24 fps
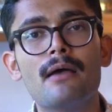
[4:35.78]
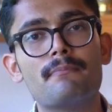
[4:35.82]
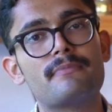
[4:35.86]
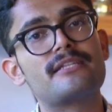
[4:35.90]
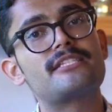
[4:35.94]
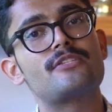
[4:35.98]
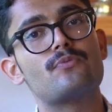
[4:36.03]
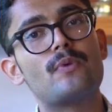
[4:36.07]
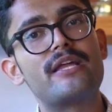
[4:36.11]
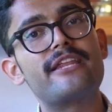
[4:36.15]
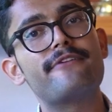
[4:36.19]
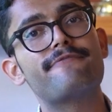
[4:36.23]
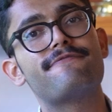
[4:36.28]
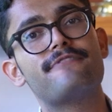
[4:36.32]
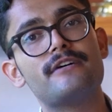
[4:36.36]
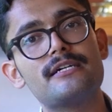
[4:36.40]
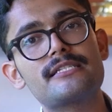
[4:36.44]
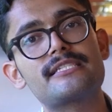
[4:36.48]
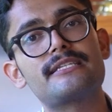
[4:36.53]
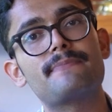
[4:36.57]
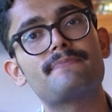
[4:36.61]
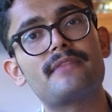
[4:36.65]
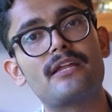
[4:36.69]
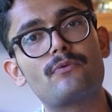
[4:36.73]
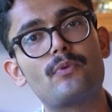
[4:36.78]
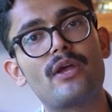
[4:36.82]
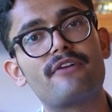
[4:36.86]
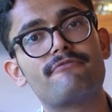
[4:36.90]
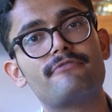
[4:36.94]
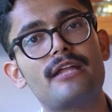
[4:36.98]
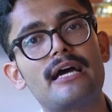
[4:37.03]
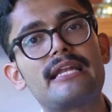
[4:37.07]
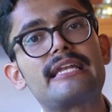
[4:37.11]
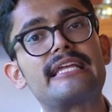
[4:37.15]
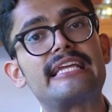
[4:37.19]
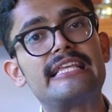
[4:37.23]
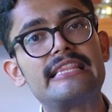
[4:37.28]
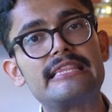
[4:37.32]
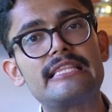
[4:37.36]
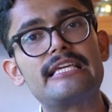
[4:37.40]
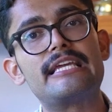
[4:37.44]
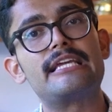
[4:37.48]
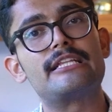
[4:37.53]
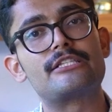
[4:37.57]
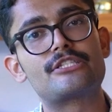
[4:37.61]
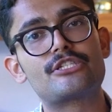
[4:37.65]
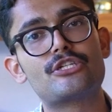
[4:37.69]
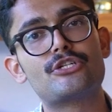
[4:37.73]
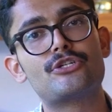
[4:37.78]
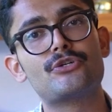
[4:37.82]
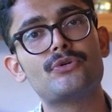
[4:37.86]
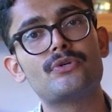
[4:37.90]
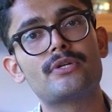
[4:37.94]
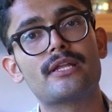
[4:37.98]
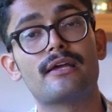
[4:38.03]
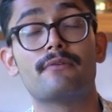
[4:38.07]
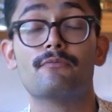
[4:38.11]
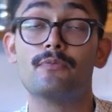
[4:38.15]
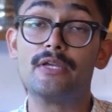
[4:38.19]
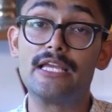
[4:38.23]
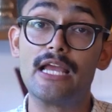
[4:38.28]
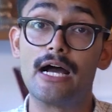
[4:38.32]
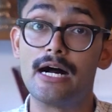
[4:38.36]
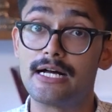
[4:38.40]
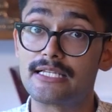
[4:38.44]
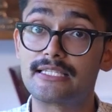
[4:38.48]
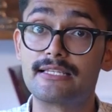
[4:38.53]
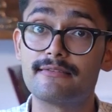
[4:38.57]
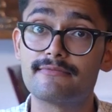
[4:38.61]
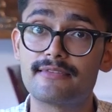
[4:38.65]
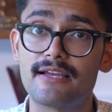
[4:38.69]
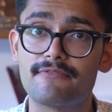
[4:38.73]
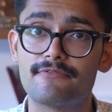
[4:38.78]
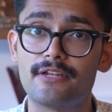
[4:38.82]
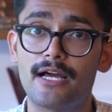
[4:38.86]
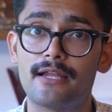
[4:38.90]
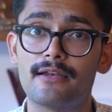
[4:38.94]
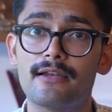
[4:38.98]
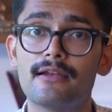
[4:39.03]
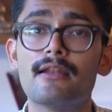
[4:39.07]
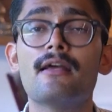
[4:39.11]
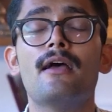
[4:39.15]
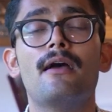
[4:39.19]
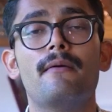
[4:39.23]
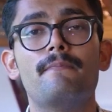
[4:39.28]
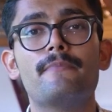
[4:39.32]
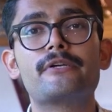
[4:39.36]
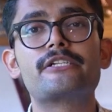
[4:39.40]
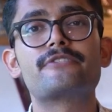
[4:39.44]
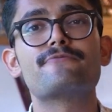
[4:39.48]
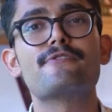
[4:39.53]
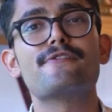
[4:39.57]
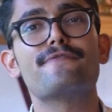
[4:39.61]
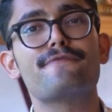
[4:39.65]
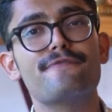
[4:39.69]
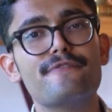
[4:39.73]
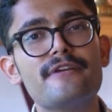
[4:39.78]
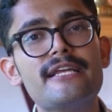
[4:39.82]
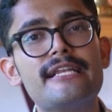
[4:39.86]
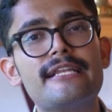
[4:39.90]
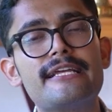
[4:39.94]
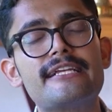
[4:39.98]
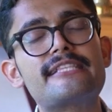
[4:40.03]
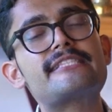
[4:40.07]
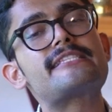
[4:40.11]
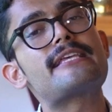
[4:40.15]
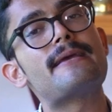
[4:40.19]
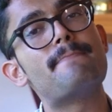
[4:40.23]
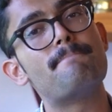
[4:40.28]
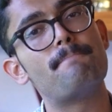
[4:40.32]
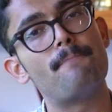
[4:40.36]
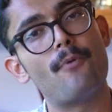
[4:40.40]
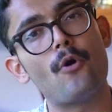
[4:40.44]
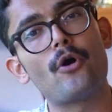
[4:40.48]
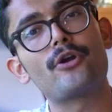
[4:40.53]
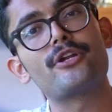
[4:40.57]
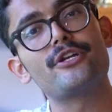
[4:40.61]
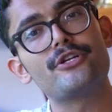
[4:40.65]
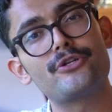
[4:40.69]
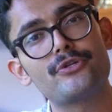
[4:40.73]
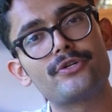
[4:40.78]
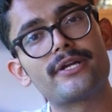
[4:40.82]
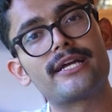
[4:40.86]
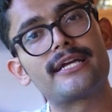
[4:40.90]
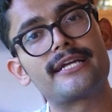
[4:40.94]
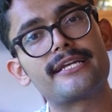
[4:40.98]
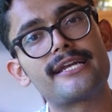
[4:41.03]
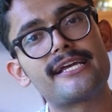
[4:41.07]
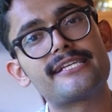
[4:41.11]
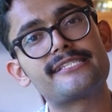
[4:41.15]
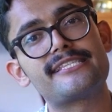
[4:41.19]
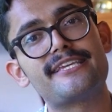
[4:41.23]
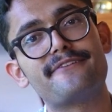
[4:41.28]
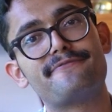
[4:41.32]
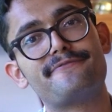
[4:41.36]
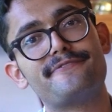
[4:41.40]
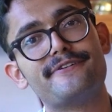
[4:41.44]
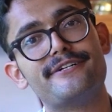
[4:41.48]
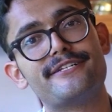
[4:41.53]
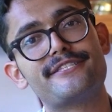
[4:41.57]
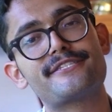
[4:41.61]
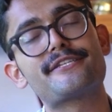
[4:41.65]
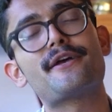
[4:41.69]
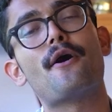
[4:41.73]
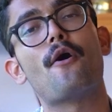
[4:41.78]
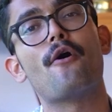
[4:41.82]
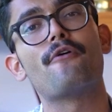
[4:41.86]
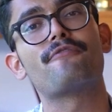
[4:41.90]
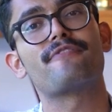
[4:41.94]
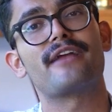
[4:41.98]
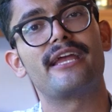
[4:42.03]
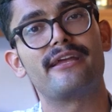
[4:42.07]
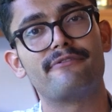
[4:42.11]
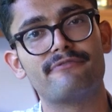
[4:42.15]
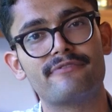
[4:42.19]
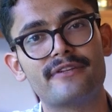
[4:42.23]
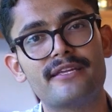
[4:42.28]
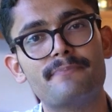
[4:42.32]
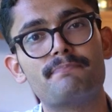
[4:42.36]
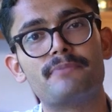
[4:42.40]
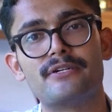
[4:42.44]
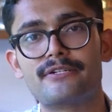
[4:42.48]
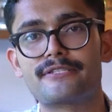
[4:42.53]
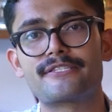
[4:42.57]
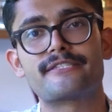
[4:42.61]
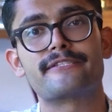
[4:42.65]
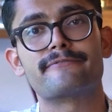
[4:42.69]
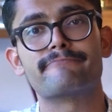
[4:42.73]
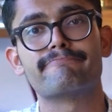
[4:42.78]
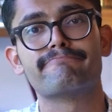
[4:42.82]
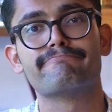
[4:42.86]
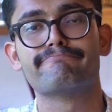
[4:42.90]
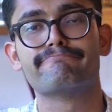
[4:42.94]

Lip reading: But it's the very first time that we have done in the institute. We ourselves have done it because we feel it's important to recognize the efforts of every person.